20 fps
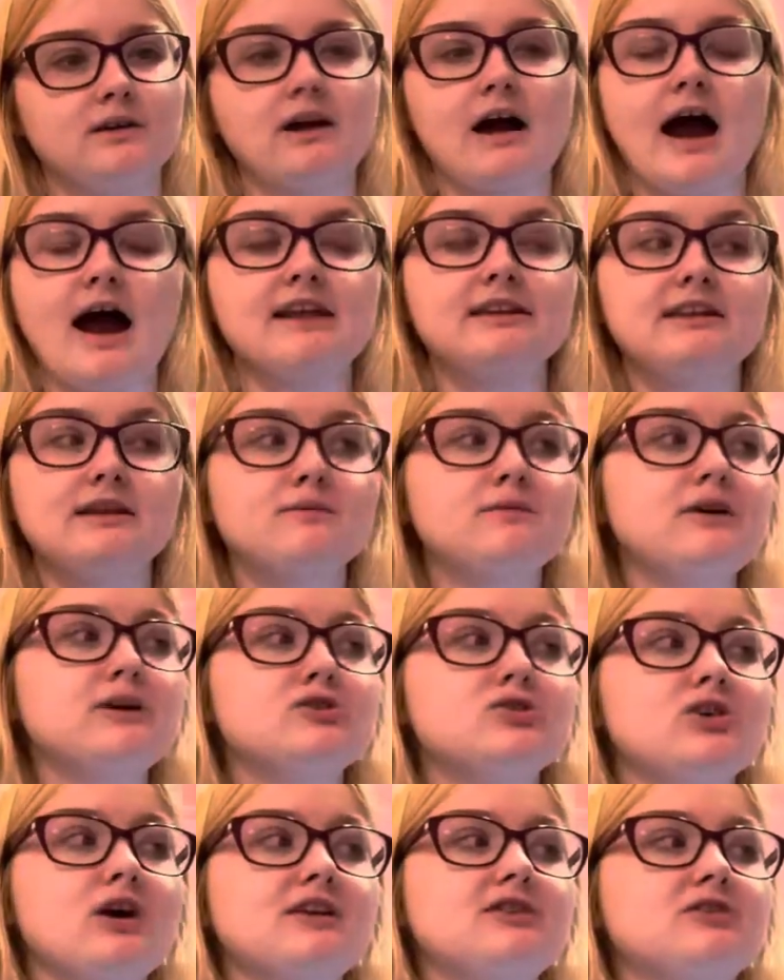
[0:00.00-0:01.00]
I think me
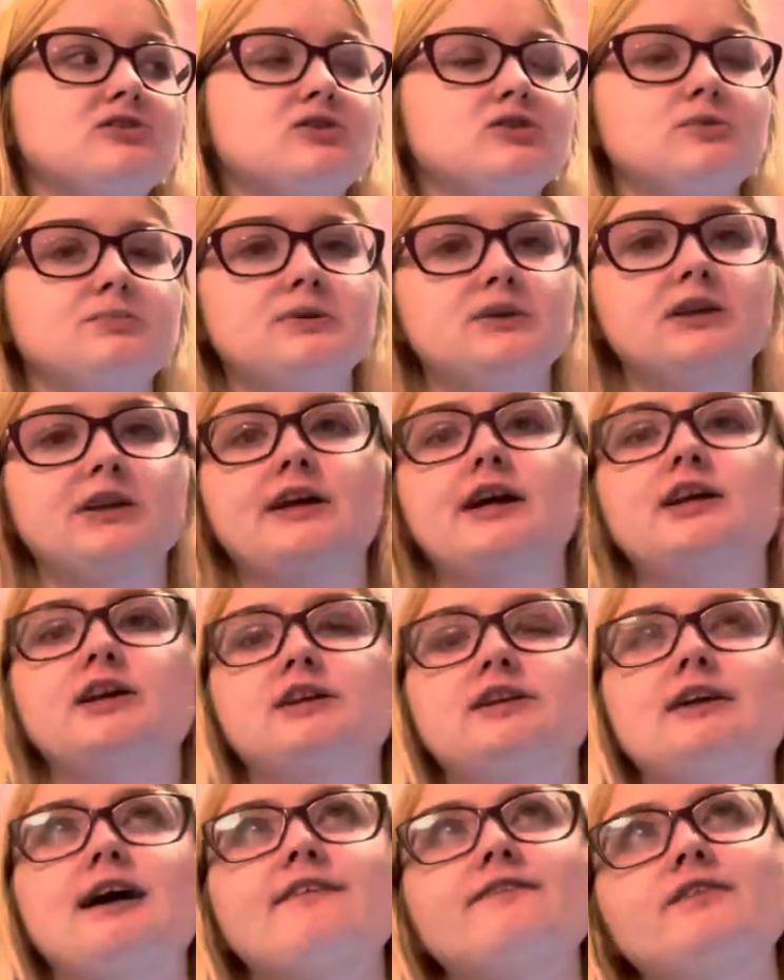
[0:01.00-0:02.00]
and Jesse could be together,
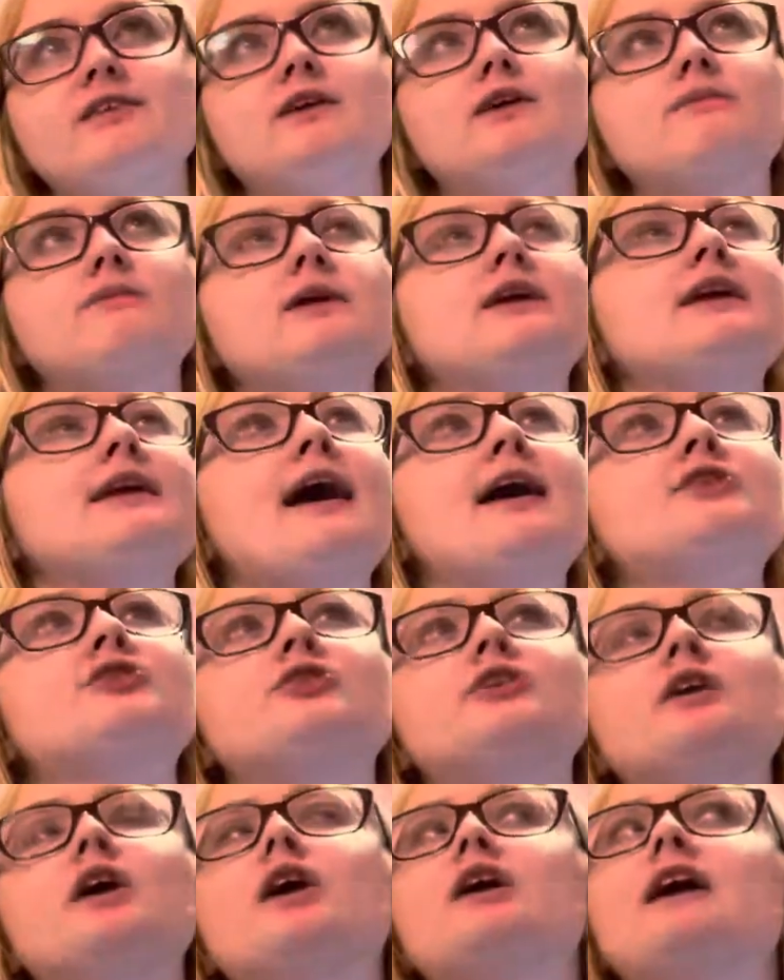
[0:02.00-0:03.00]
because I feel like me and
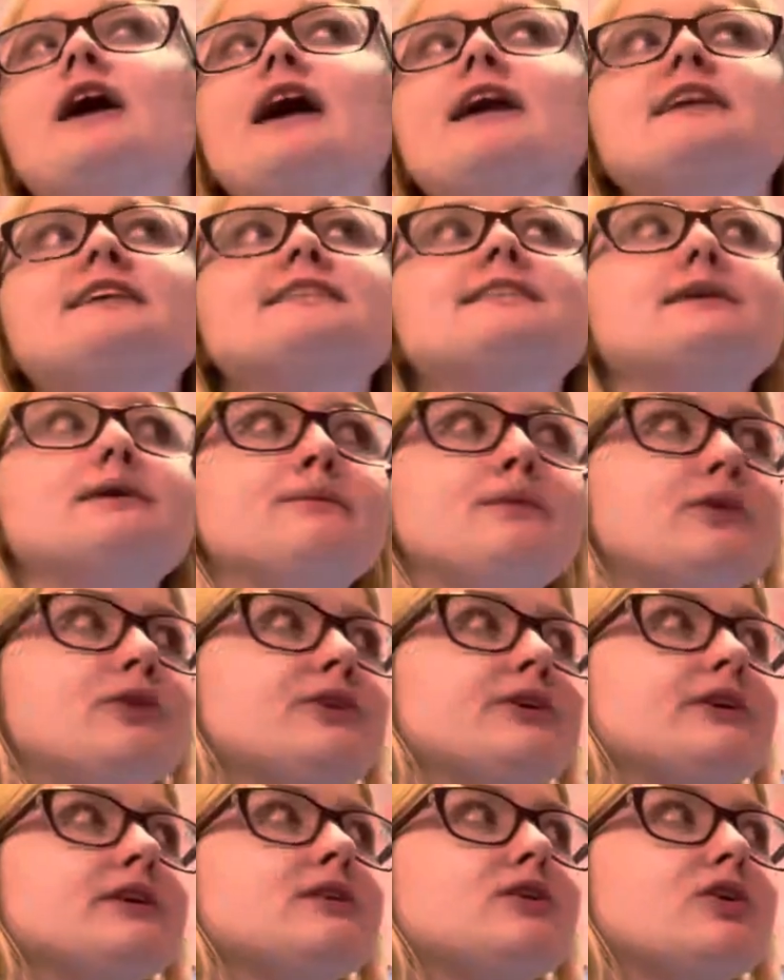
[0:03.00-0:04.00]
Ashley are kind of
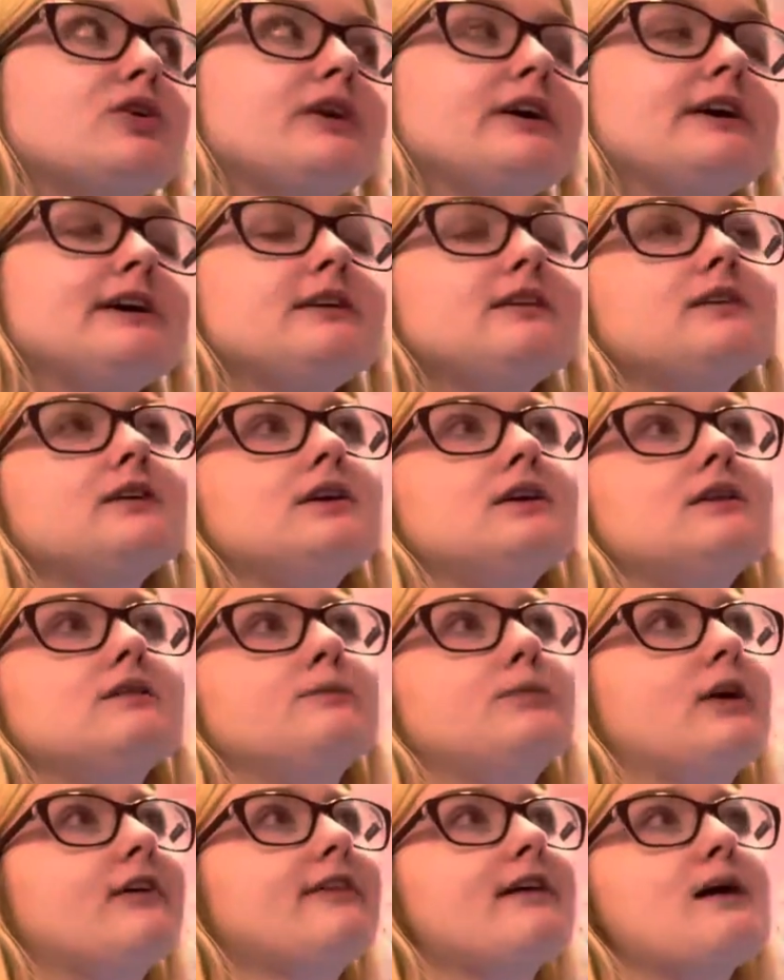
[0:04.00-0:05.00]
similar looking.
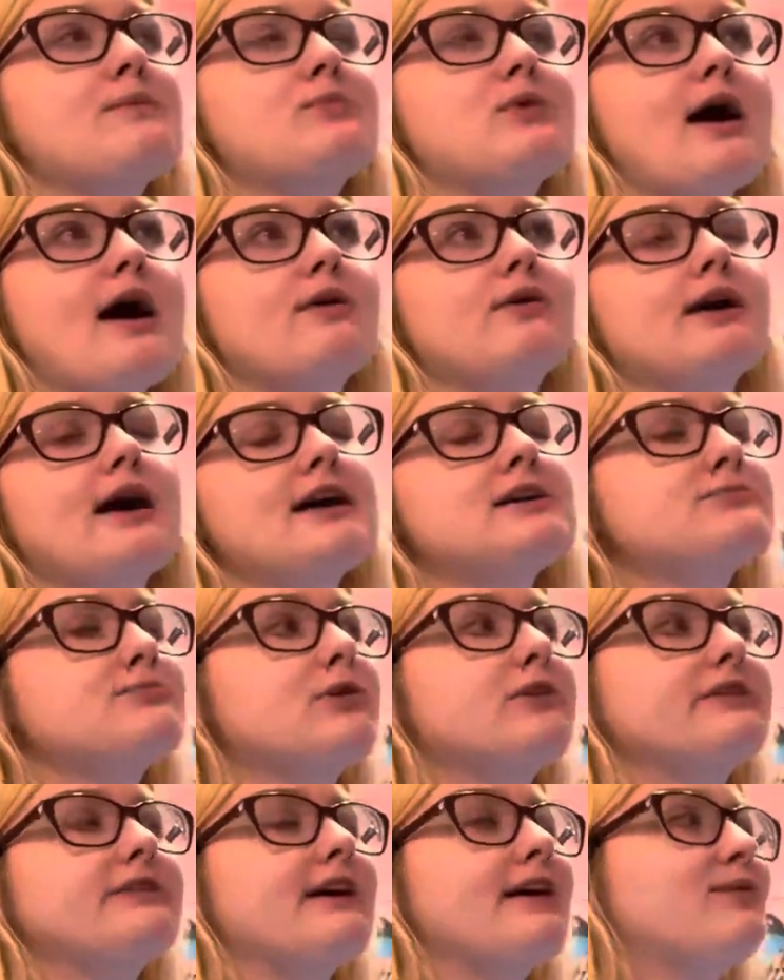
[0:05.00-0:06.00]
Both have brown eyes,
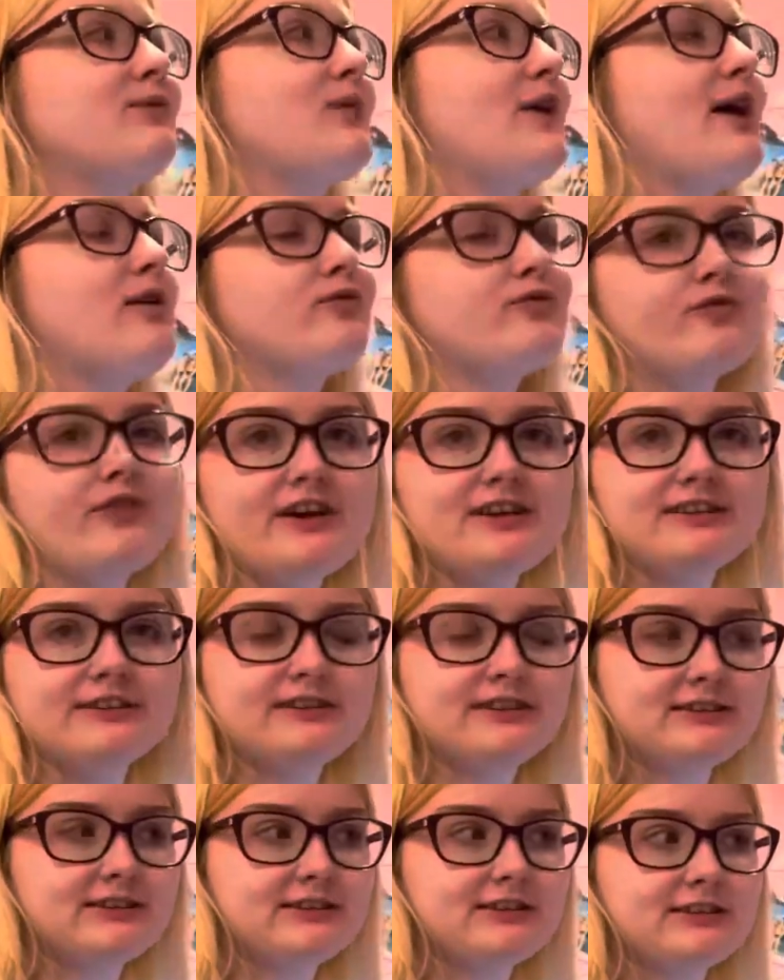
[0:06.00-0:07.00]
both have round
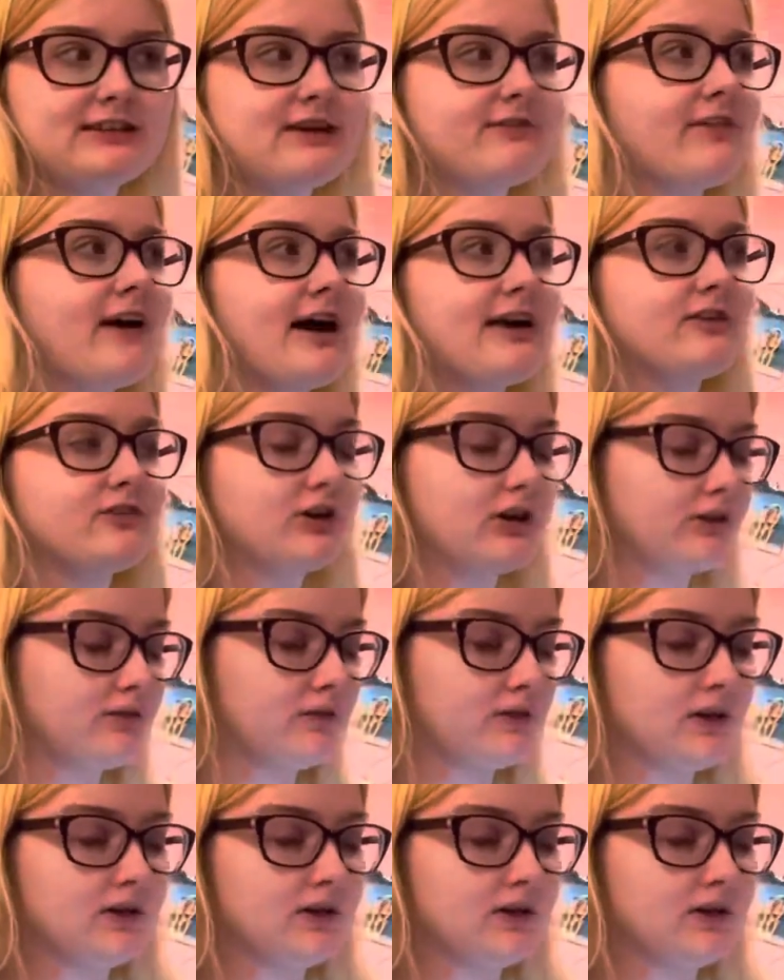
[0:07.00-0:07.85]
faces and stuff. I don't know.